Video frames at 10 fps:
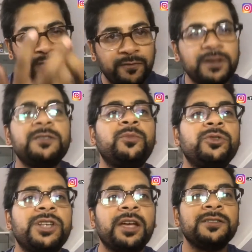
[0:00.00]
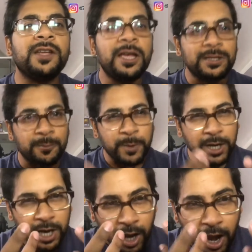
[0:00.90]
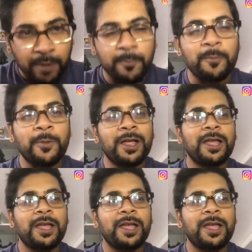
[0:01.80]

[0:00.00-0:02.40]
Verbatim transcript: invisible chains to become